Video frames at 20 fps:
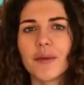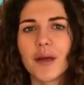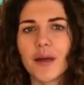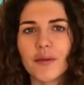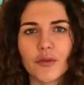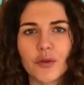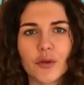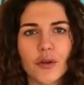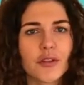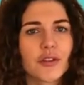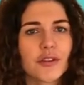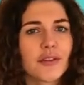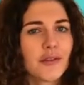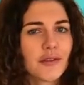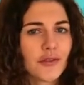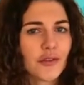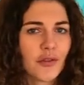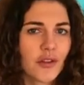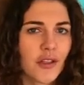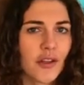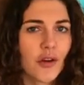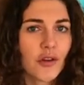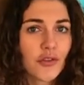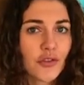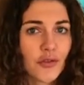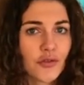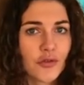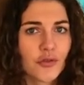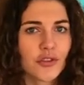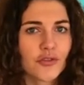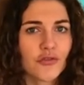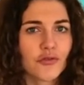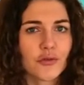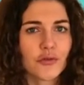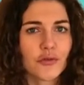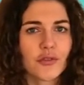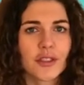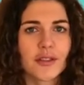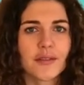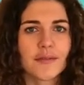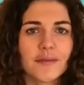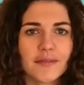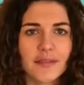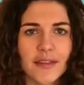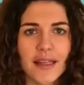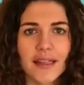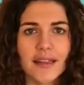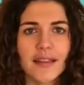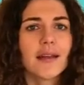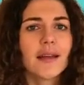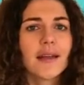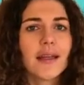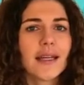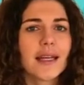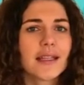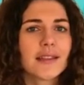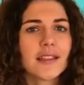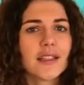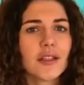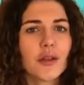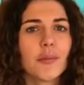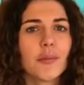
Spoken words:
Of course, you can also do this for free. Then enter your